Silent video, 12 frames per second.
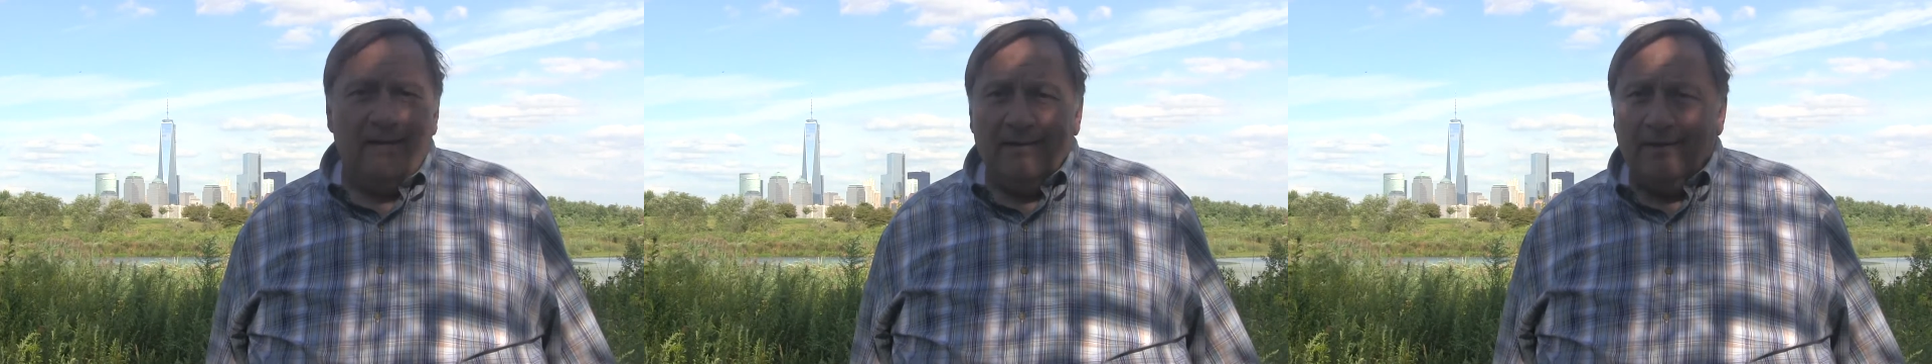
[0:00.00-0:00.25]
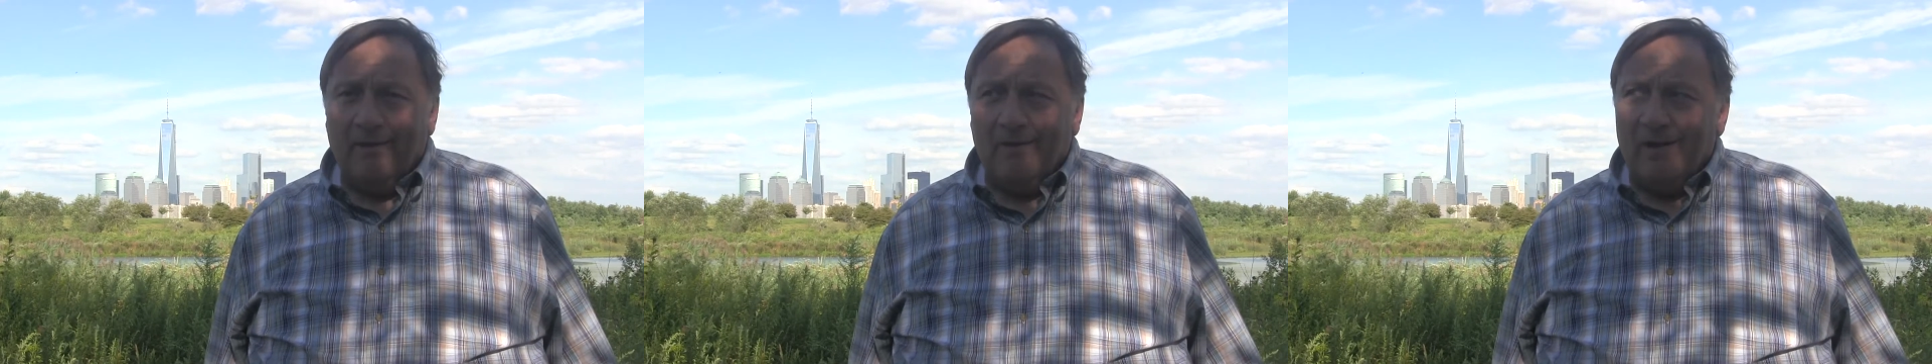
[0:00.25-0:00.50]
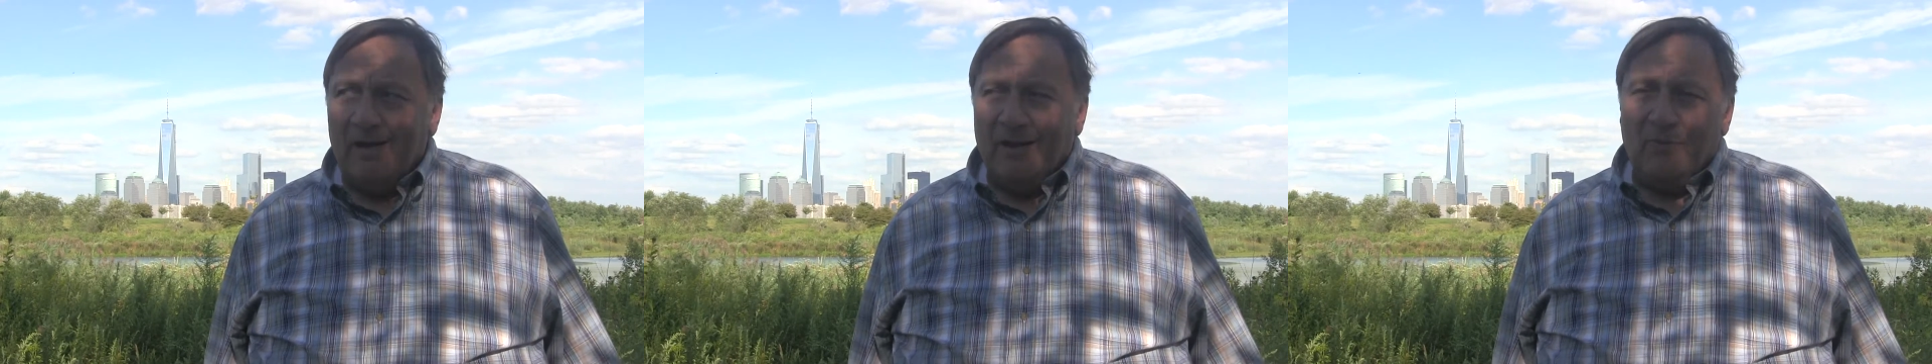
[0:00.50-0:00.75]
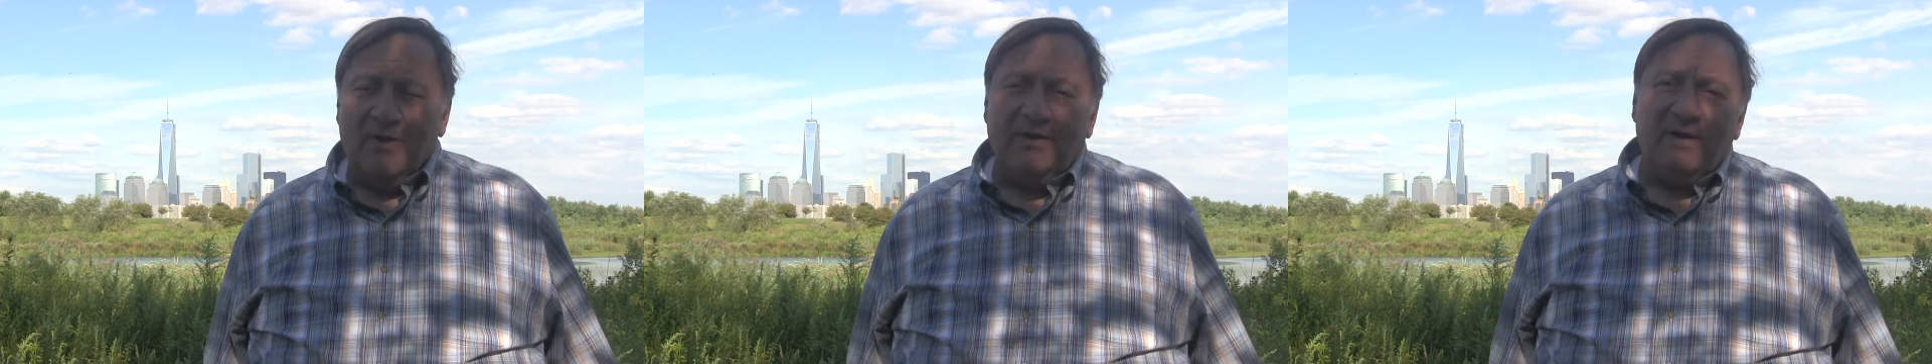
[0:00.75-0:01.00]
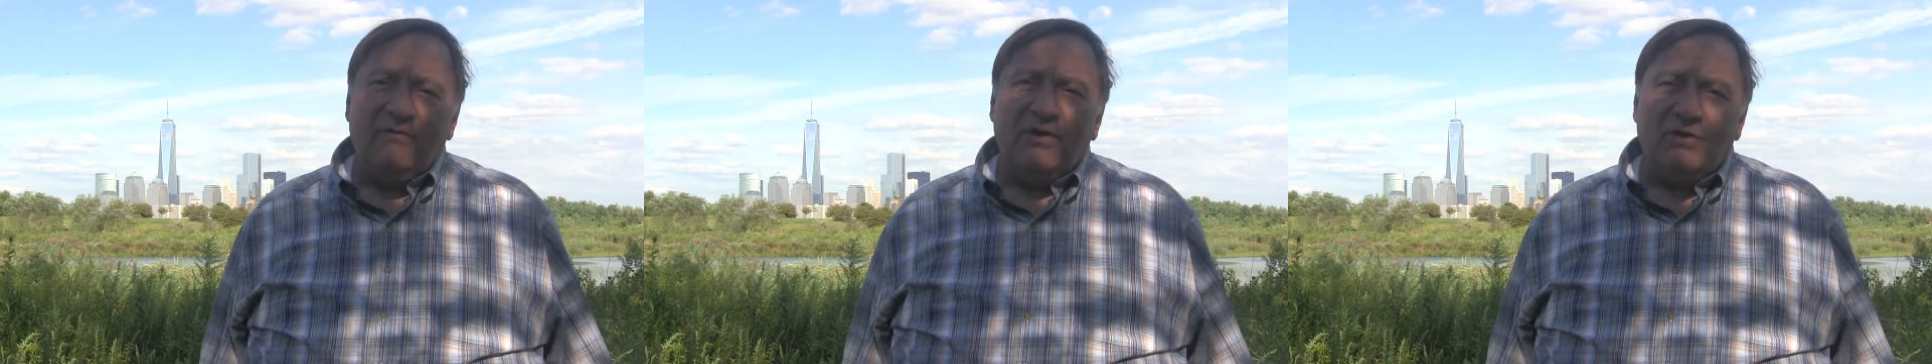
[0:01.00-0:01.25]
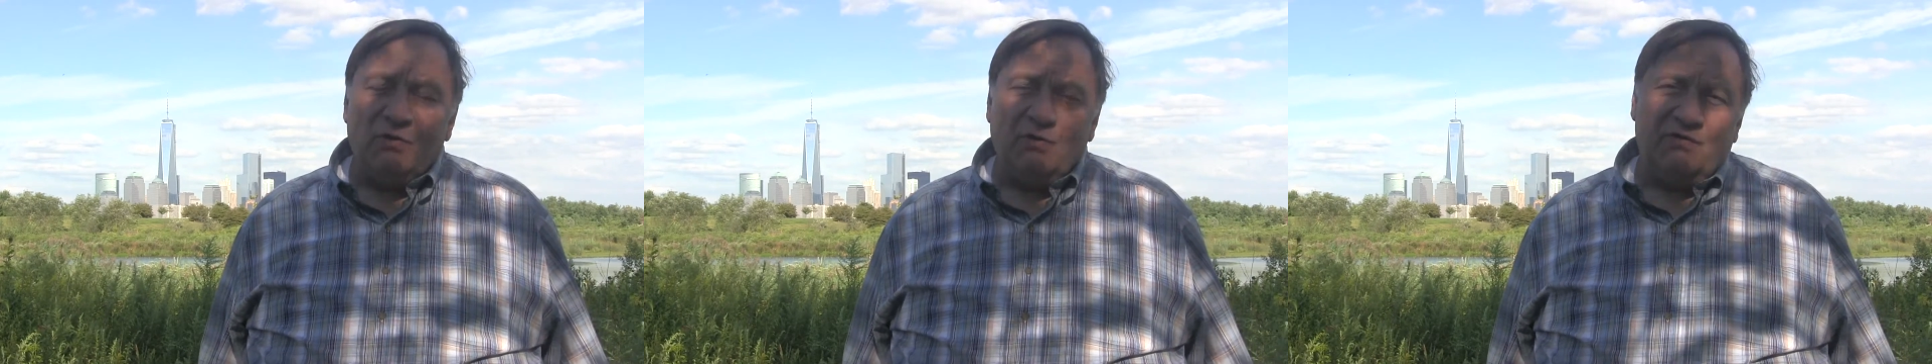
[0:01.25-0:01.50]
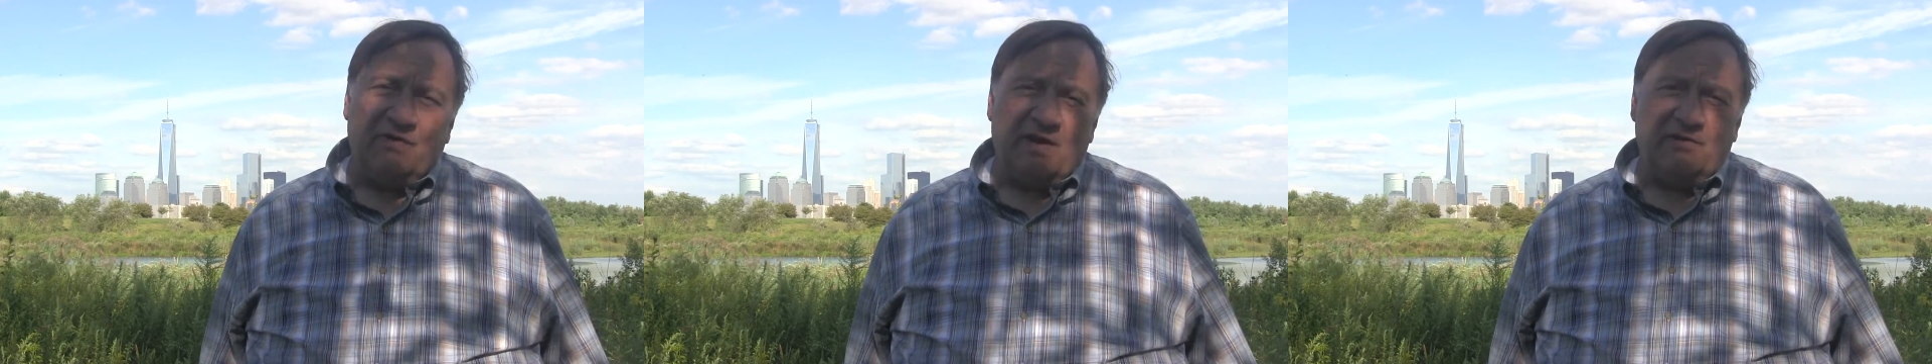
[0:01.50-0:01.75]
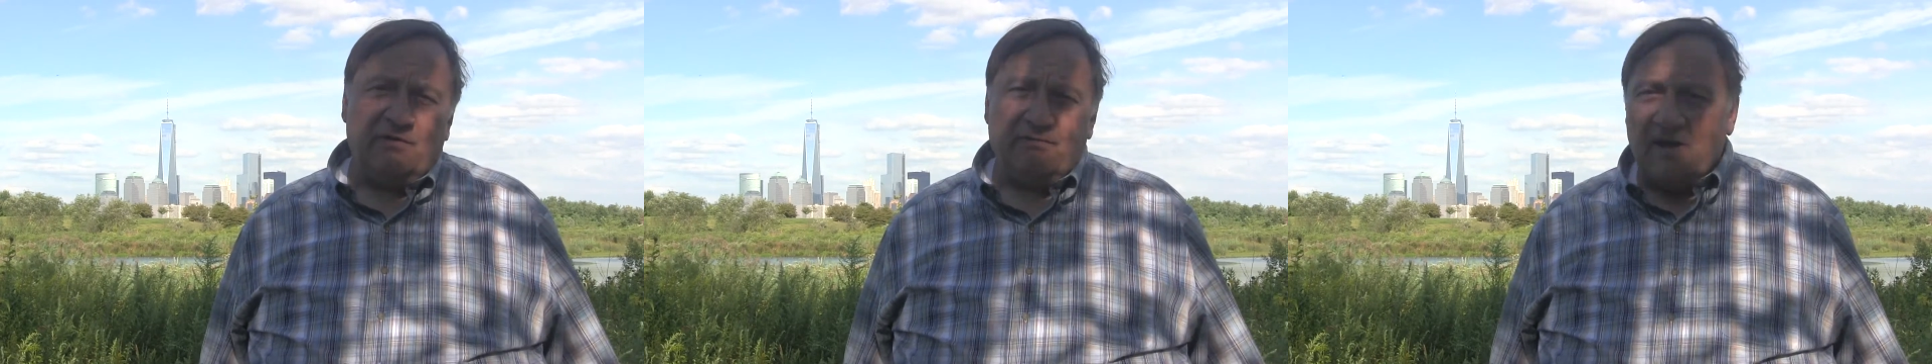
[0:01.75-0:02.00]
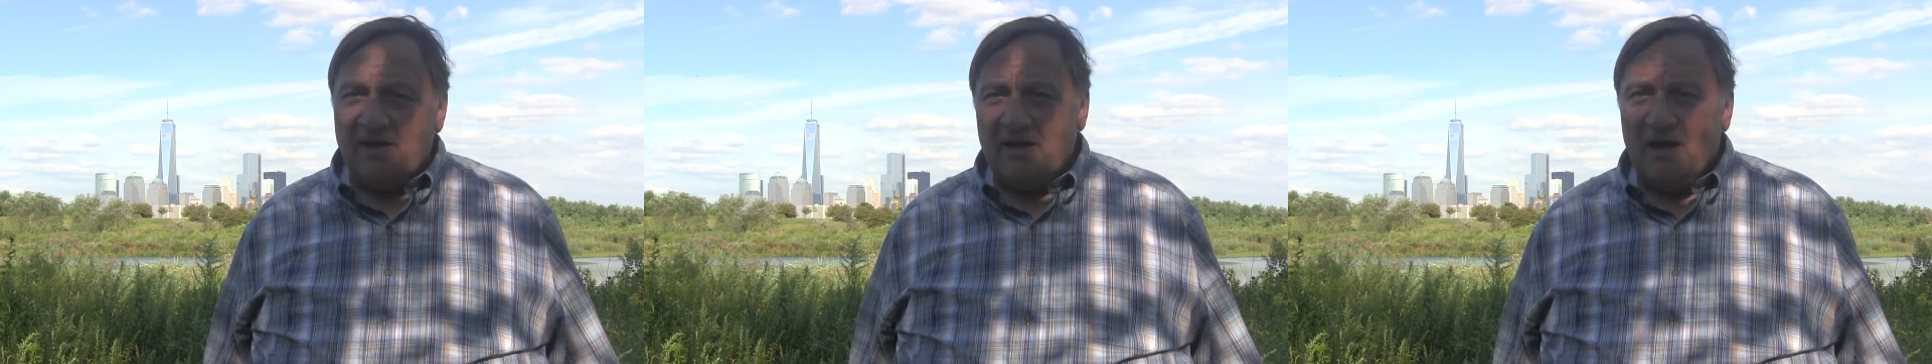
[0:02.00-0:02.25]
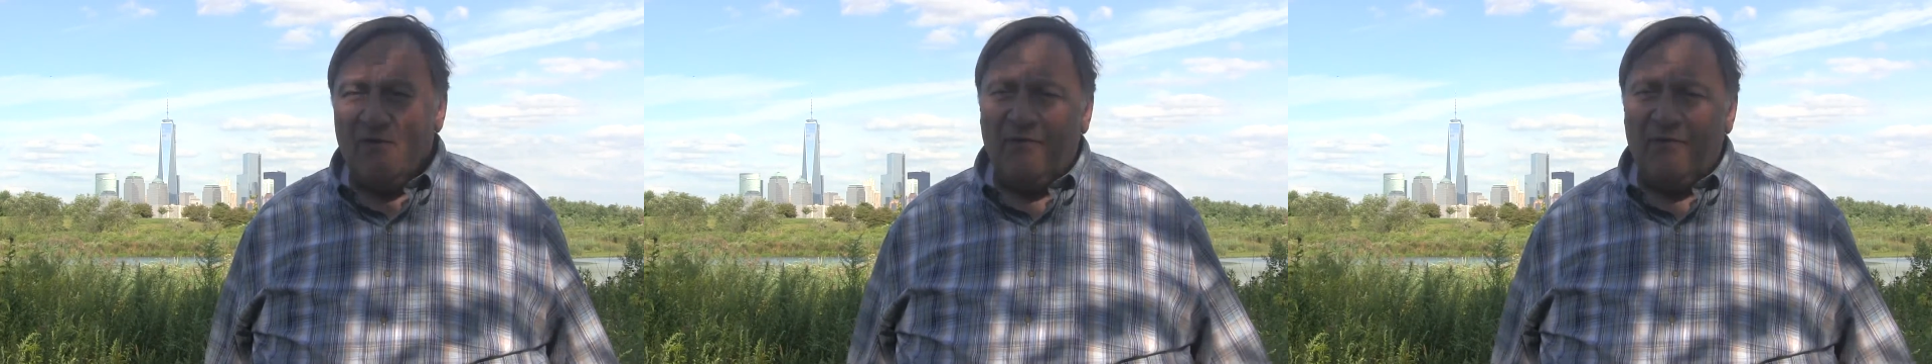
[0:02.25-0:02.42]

you know, I wouldn't give you 2 cents right now